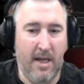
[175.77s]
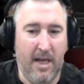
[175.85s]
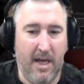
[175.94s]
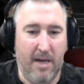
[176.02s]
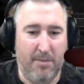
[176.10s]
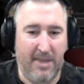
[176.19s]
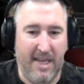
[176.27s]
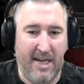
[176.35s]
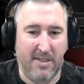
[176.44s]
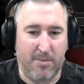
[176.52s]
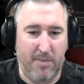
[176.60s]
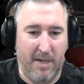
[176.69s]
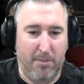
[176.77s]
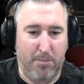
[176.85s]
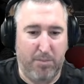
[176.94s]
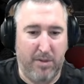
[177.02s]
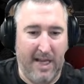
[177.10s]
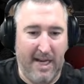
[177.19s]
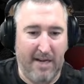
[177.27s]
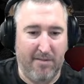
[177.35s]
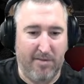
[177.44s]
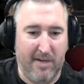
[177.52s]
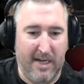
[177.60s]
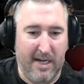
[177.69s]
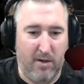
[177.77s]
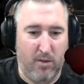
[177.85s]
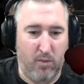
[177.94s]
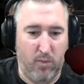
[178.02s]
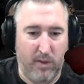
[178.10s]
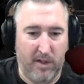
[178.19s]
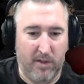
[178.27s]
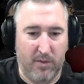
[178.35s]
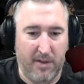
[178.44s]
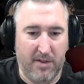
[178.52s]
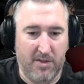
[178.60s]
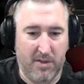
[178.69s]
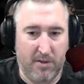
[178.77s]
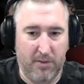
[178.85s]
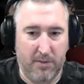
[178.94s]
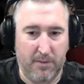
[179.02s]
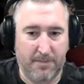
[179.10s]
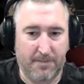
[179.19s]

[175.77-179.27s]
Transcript: But that is my plan for now. We are going to